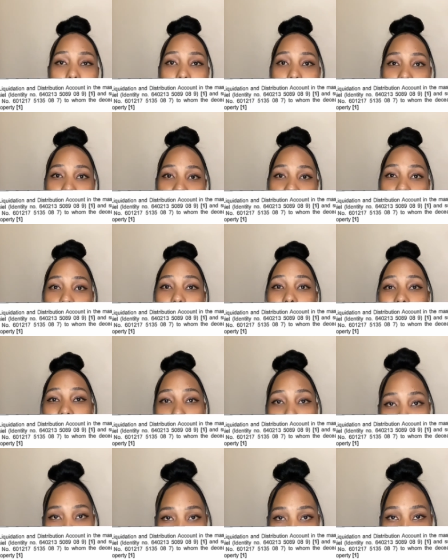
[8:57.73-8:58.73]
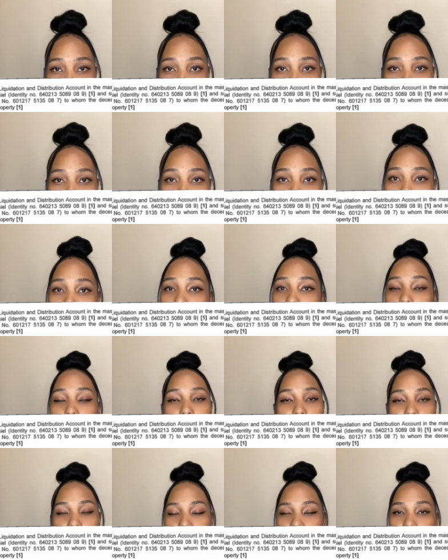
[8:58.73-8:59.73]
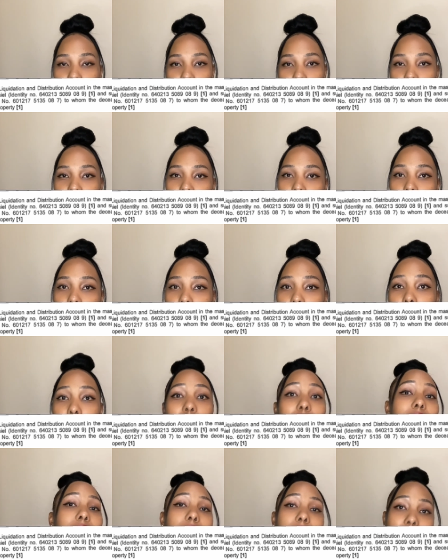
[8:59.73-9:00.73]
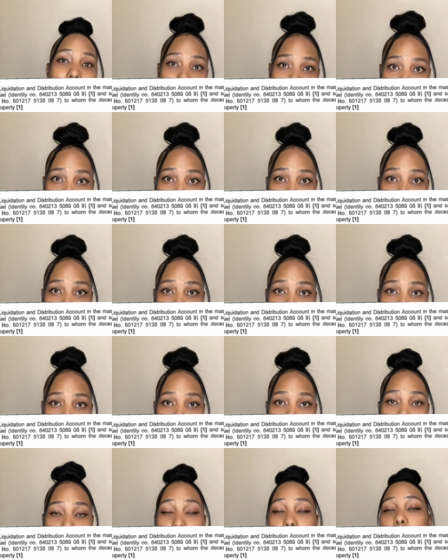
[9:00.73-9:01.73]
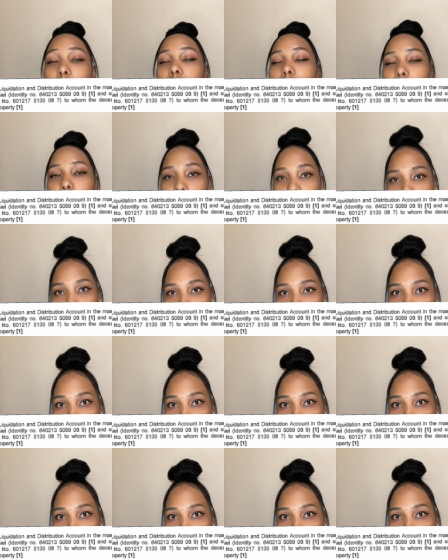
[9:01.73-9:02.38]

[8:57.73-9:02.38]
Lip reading: And then you write the master's reference. You create your own little reference, unless if they give you a reference, then you write